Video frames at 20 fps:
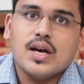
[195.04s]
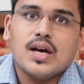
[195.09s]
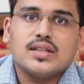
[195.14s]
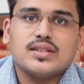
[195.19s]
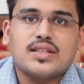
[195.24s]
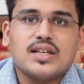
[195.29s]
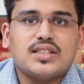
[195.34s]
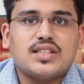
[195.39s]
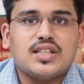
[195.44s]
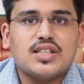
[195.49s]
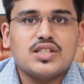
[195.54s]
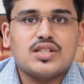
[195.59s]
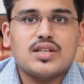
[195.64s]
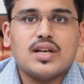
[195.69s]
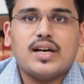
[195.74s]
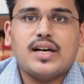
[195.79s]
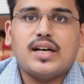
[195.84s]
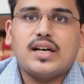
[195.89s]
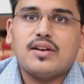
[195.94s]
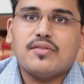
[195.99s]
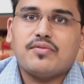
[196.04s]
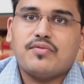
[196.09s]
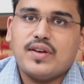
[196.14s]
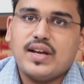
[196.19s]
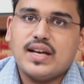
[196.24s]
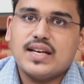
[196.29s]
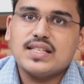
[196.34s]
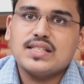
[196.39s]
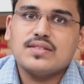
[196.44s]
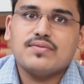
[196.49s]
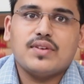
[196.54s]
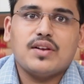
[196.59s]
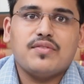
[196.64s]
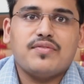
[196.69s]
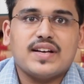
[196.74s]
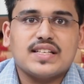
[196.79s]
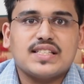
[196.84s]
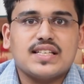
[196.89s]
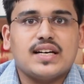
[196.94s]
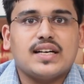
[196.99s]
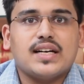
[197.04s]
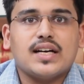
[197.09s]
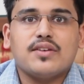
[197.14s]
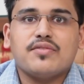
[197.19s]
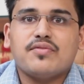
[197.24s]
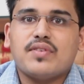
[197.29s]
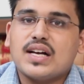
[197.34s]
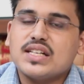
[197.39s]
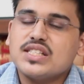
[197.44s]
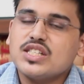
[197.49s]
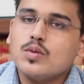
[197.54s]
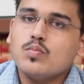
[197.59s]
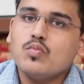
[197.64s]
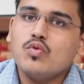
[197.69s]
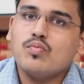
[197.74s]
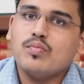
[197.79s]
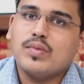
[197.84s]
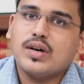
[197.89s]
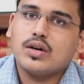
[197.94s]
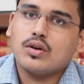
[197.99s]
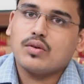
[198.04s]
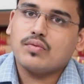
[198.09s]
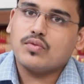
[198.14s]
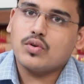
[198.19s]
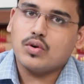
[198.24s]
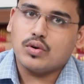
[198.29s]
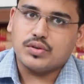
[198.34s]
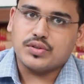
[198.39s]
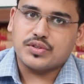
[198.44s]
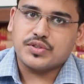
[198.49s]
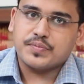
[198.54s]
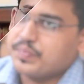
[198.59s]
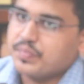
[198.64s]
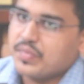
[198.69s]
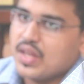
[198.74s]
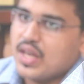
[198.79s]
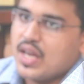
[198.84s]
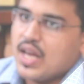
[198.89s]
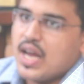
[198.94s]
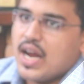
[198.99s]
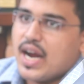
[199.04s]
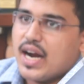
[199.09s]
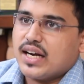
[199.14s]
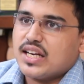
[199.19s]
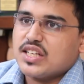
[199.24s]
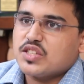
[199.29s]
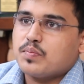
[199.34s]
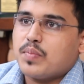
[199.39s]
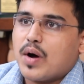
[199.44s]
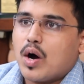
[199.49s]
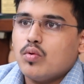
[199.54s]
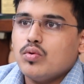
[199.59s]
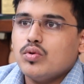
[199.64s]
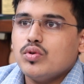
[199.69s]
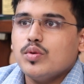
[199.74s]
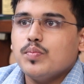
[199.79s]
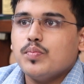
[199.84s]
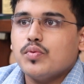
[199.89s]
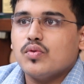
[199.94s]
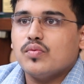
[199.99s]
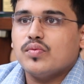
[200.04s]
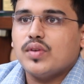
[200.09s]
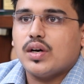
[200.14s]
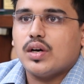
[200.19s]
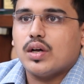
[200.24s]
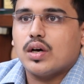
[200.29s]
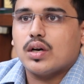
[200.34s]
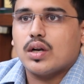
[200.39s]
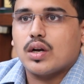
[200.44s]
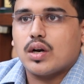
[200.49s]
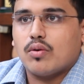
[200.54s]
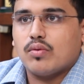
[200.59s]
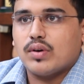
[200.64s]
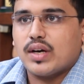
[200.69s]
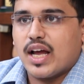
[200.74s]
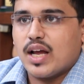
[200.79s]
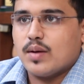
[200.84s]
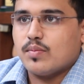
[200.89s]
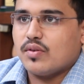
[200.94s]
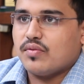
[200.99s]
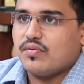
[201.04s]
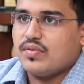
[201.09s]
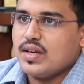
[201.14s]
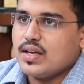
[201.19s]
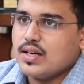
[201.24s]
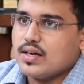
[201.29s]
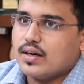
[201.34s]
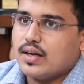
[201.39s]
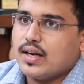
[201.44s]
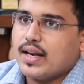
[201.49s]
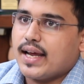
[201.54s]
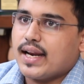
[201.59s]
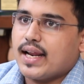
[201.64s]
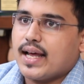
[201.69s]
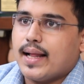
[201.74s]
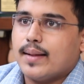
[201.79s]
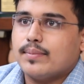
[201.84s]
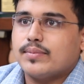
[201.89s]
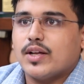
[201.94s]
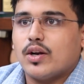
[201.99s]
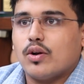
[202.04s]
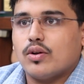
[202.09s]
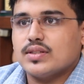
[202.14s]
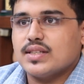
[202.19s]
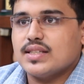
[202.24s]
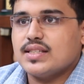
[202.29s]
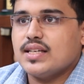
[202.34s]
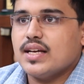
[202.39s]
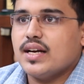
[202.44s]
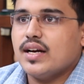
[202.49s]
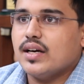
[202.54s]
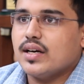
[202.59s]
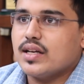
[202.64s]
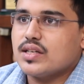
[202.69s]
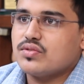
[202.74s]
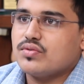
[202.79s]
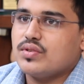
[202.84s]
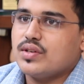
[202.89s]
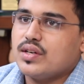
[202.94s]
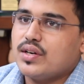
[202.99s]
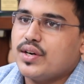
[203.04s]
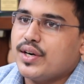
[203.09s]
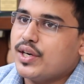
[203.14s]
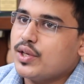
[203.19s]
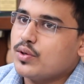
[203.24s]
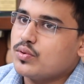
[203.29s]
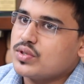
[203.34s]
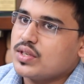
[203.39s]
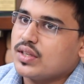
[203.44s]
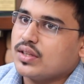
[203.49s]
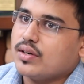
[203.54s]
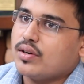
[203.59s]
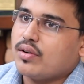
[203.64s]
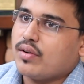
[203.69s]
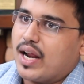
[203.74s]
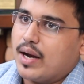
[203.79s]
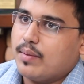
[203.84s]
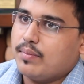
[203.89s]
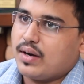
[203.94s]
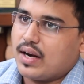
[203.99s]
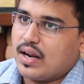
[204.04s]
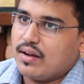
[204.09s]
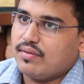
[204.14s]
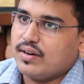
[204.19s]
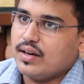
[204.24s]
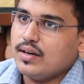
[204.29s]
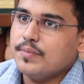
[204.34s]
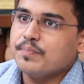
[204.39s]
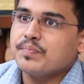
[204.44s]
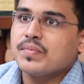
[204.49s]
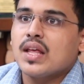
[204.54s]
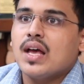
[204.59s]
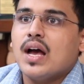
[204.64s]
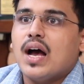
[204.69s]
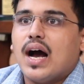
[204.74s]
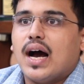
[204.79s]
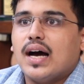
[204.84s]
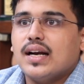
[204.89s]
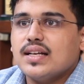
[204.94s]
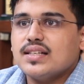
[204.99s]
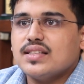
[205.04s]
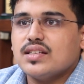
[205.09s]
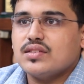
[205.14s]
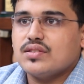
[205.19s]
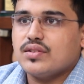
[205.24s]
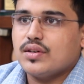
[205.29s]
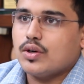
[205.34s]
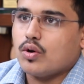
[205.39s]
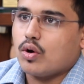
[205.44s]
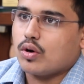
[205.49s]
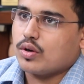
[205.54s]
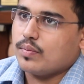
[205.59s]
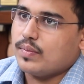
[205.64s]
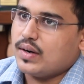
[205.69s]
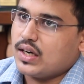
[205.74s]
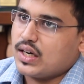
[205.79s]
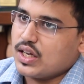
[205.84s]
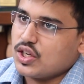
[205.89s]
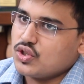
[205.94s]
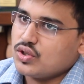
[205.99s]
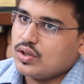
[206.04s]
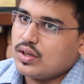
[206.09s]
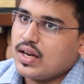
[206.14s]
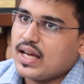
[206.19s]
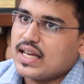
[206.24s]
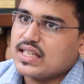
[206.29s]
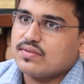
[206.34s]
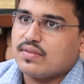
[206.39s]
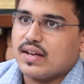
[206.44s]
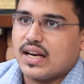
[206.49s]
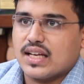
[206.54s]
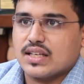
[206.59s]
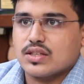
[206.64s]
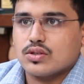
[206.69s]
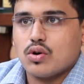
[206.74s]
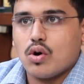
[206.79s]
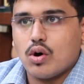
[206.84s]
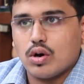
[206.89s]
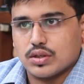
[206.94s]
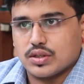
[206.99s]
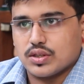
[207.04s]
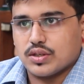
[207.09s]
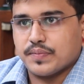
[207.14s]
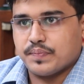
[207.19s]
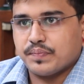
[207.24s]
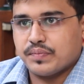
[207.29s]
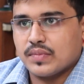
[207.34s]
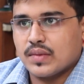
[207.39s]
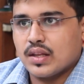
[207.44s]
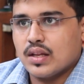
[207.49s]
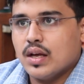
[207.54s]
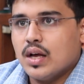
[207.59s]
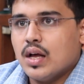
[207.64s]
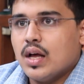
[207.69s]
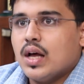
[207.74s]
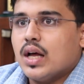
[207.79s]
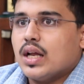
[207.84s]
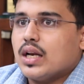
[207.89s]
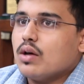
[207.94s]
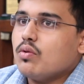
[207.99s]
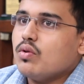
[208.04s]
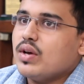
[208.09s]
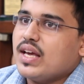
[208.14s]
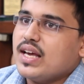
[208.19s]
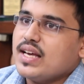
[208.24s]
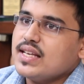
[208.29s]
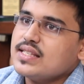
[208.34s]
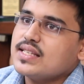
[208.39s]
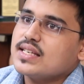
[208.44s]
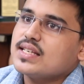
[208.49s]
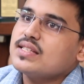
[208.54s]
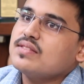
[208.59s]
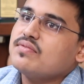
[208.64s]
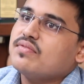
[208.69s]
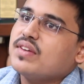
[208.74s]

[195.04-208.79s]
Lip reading: The digital interface will facilitate faster movement of goods. It is bound to improve the turnaround time of vehicle and help the logistic industry reducing the time travel, unnecessary documentation as well as cost. Now cases